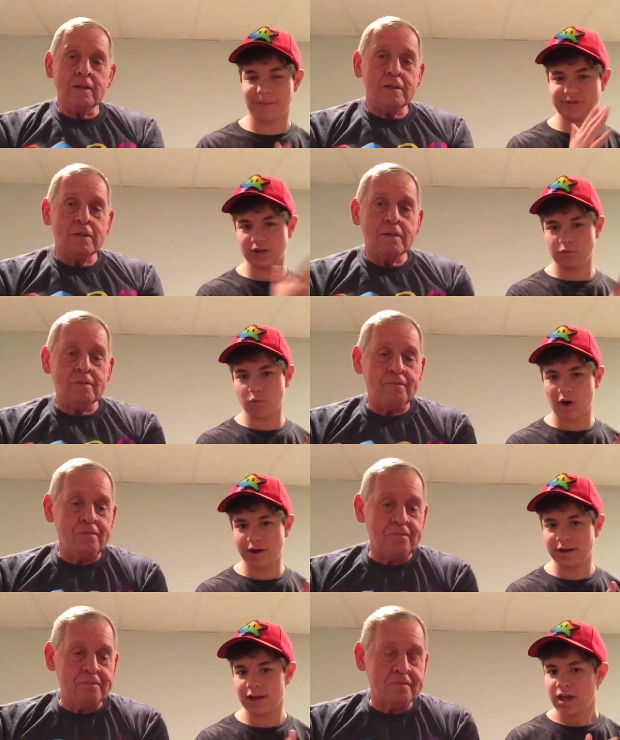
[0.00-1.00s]
Speaker 1: episode
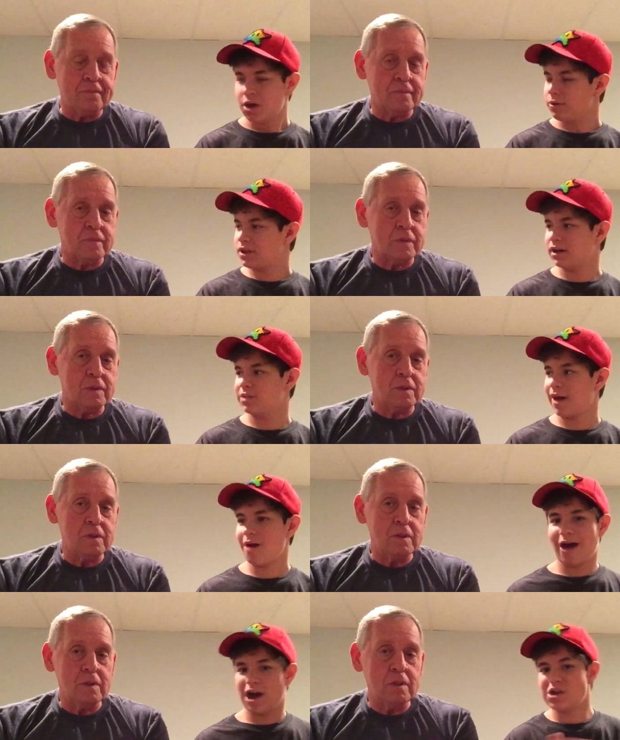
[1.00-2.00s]
one. We talked
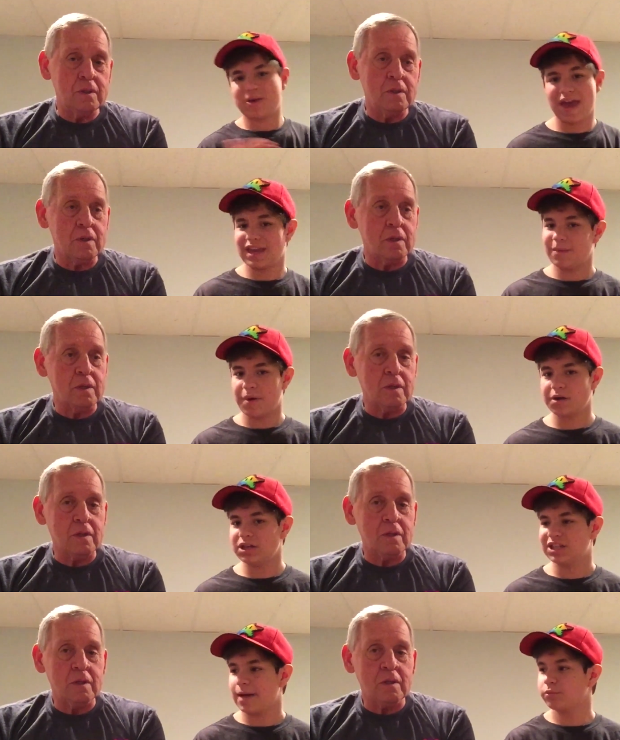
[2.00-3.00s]
about how you can't get
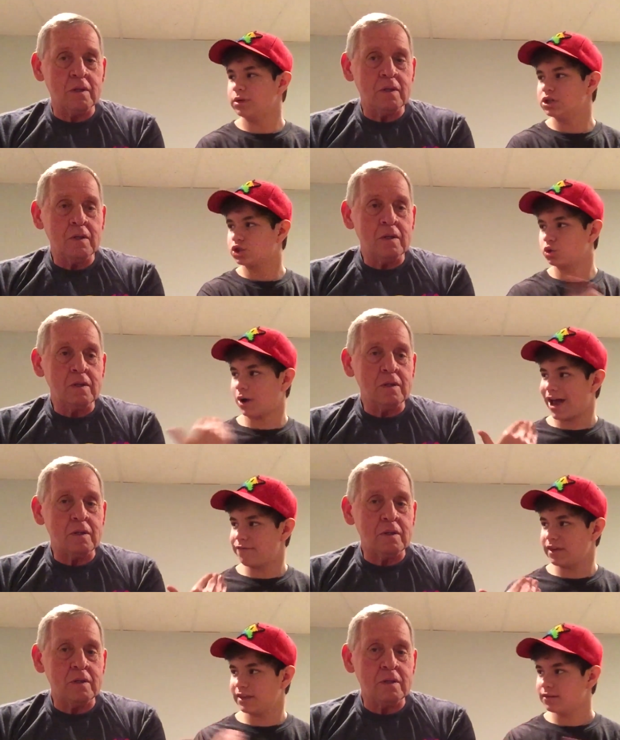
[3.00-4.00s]
Pokestops when you're
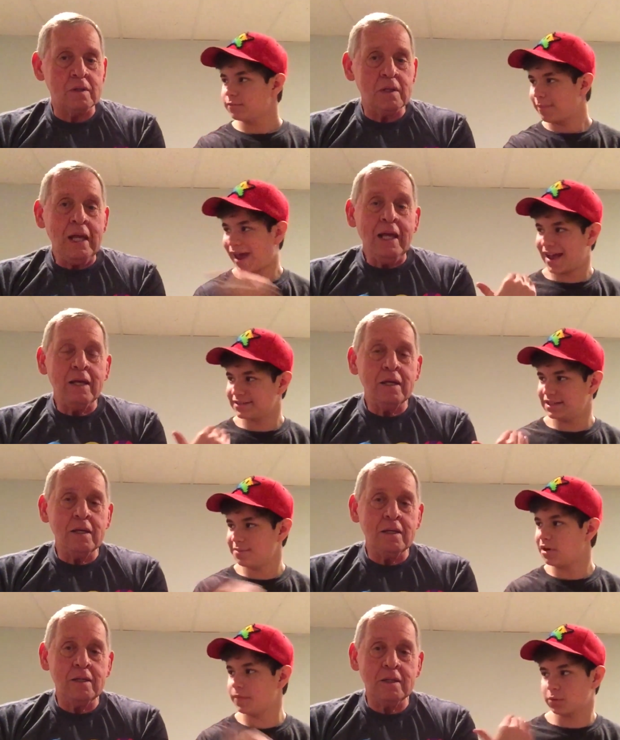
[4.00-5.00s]
driving past them
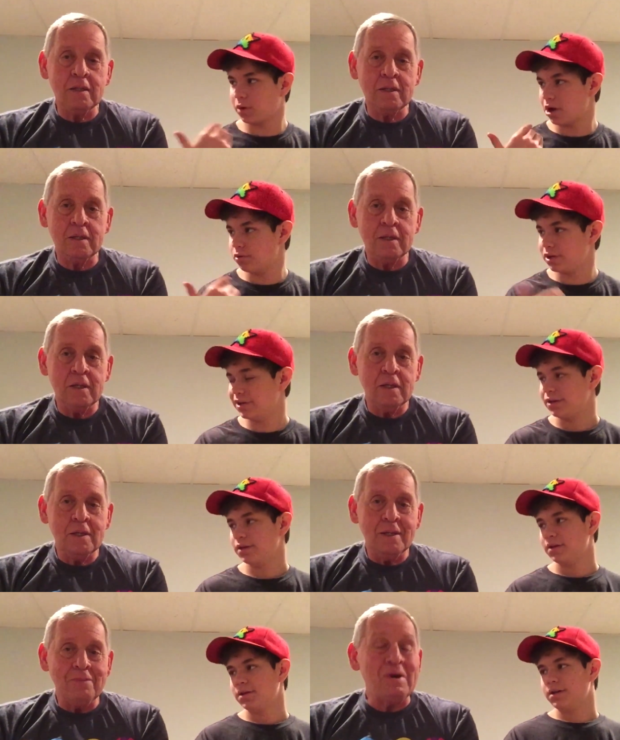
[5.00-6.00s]
on the road.
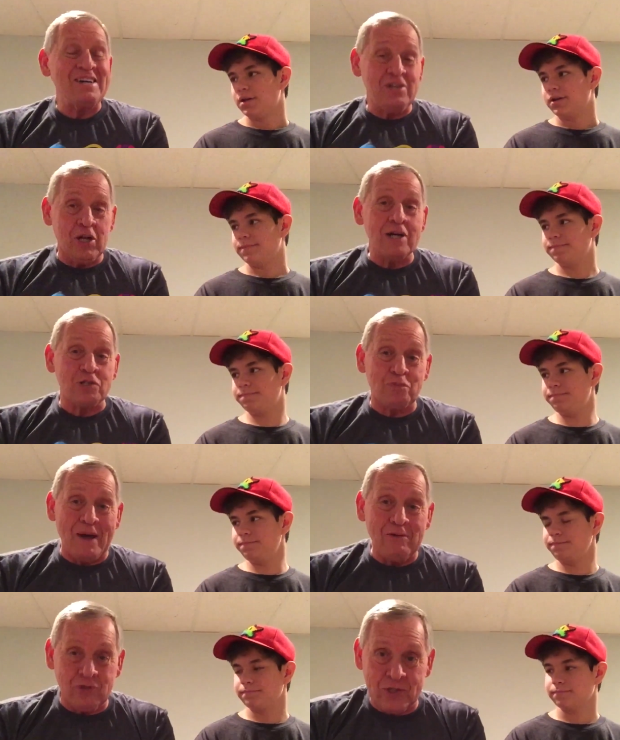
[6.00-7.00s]
Speaker 2: Well, you're not
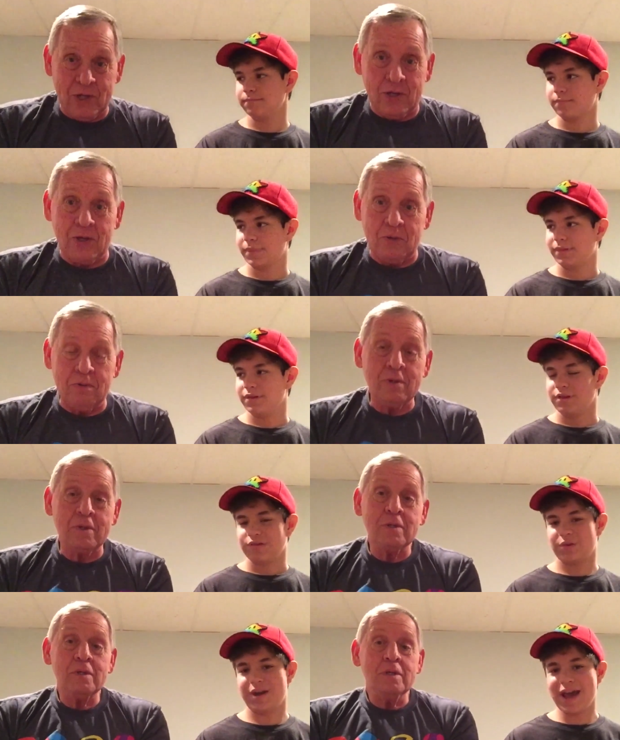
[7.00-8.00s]
supposed to.
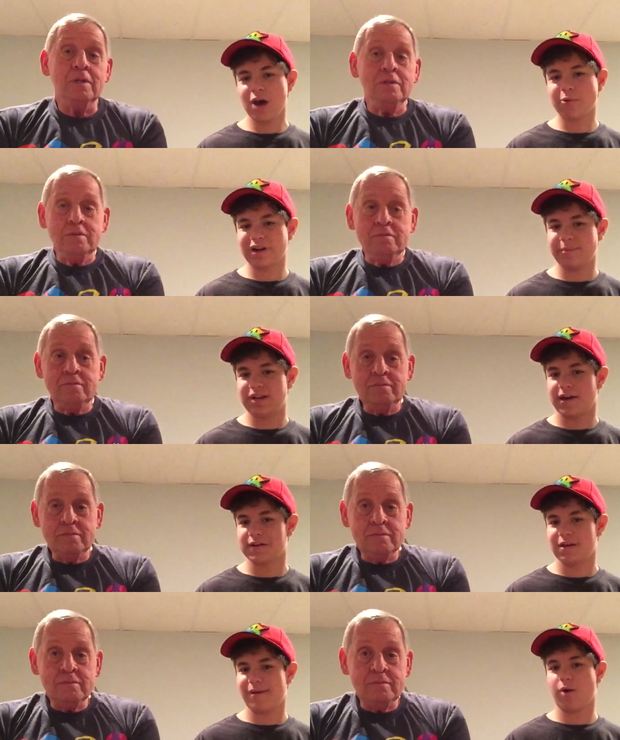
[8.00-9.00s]
Speaker 1: So now we're going to be
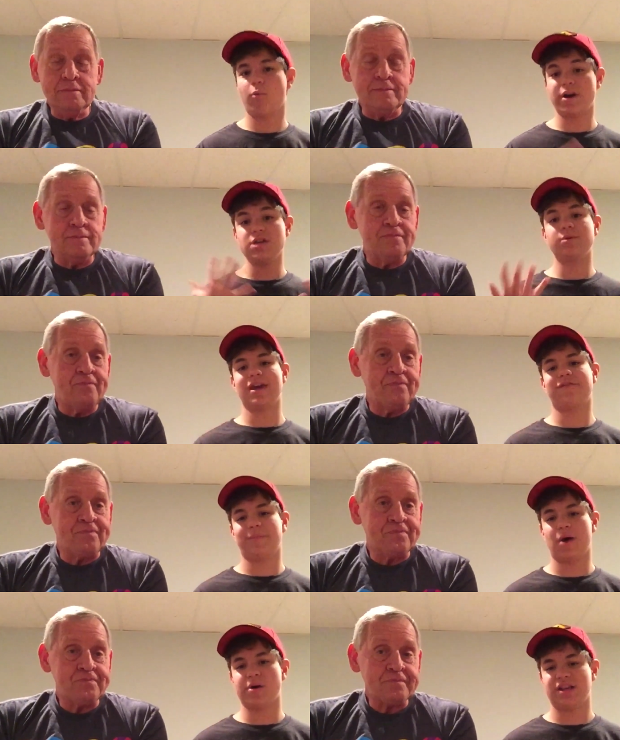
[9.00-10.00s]
talking about what you get from
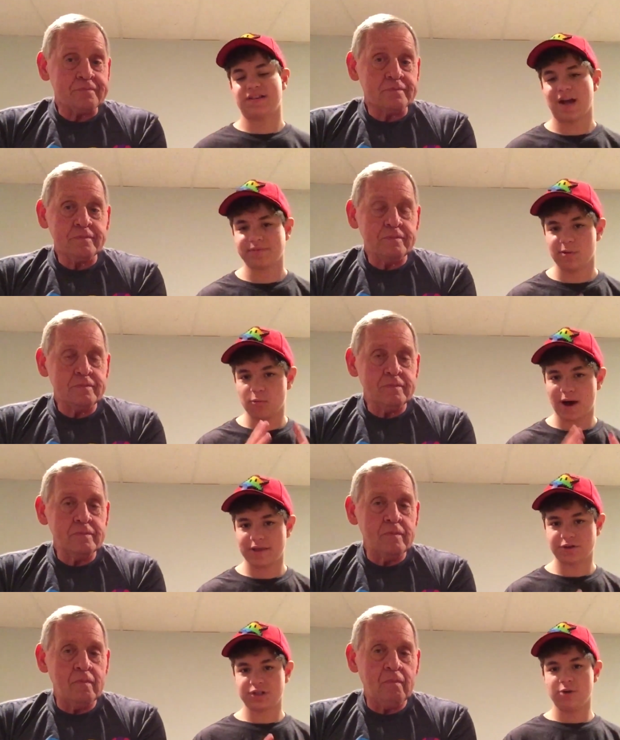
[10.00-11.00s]
Pokestops and why
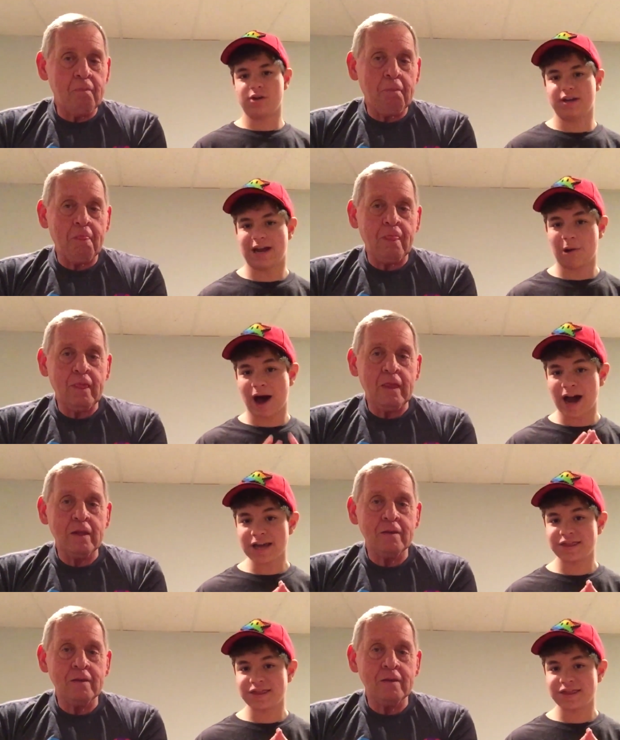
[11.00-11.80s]
they're so good. Now, I